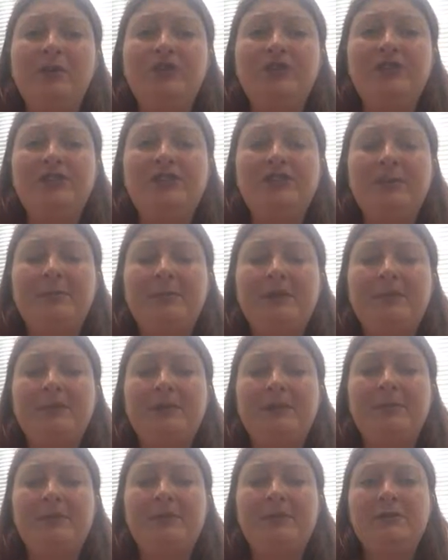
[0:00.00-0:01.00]
which is
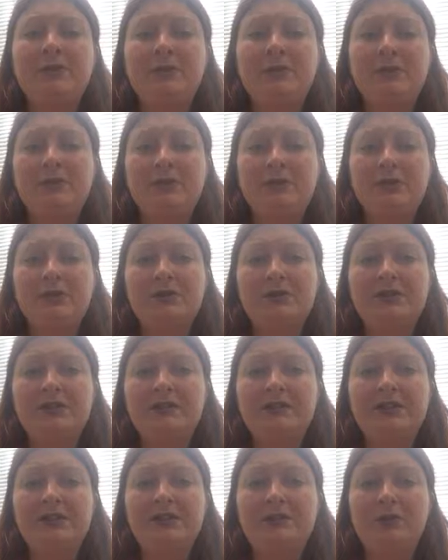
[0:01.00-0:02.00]

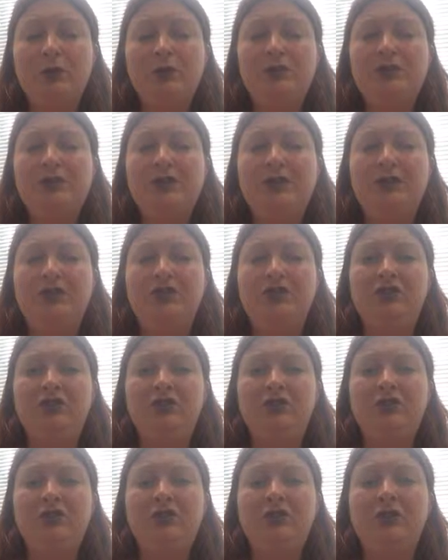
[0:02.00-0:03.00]

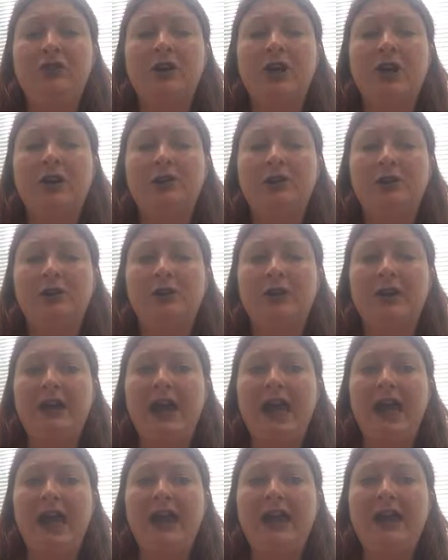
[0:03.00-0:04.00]

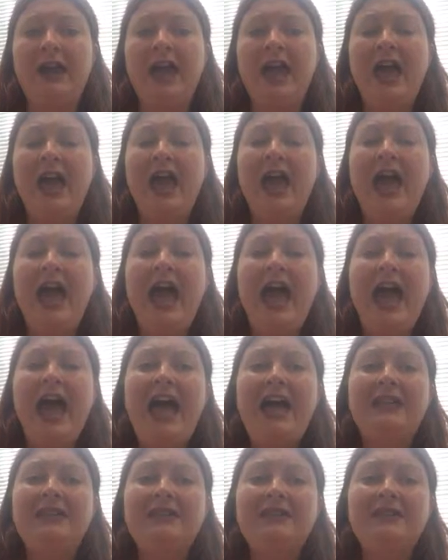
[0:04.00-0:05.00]
www.surreydivorcesolutions.co.uk,
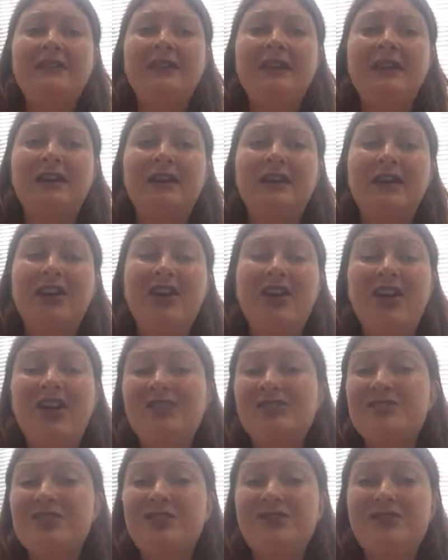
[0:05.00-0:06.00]
and can I
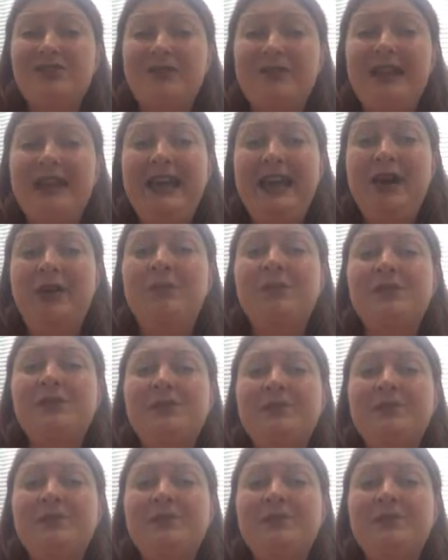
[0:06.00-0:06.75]
ask you to really help